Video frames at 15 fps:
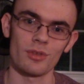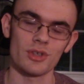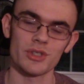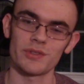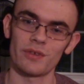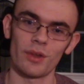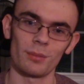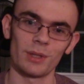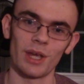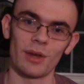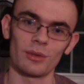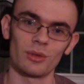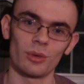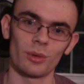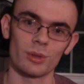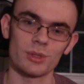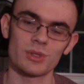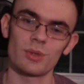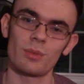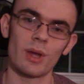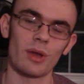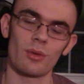just filming outdoors,
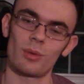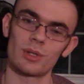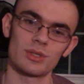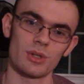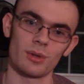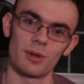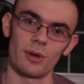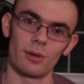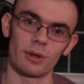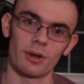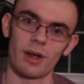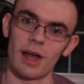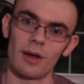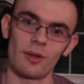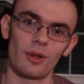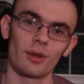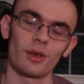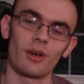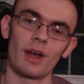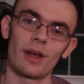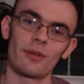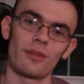no matter what you're doing or how long
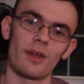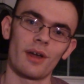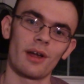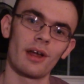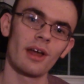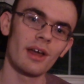you're out there.